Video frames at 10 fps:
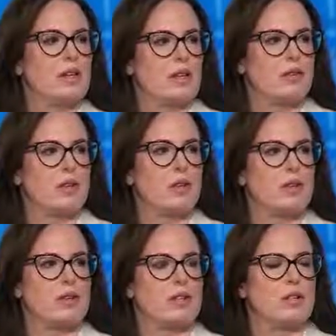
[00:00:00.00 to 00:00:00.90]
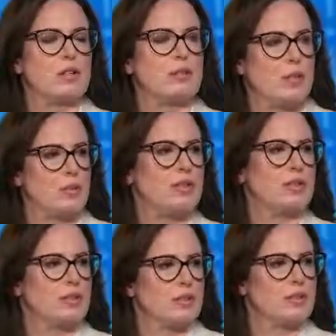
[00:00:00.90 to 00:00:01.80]
a Renoir that you're able
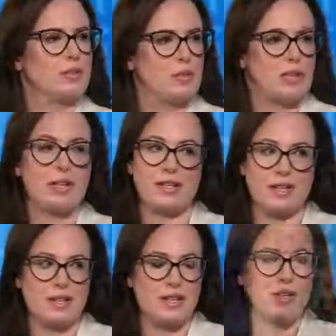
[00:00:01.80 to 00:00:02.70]
to pretty easily tell